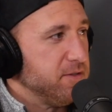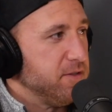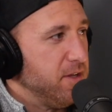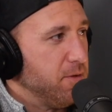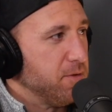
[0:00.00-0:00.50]
fun.
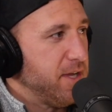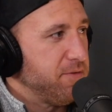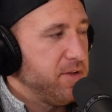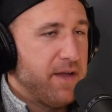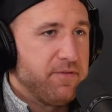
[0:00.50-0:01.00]
You know, we'll
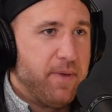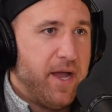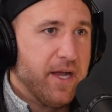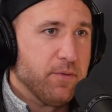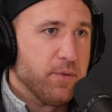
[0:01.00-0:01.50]
definitely have you
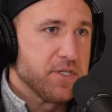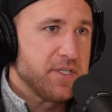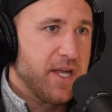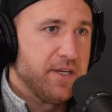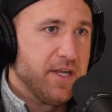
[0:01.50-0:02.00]
back. When we just had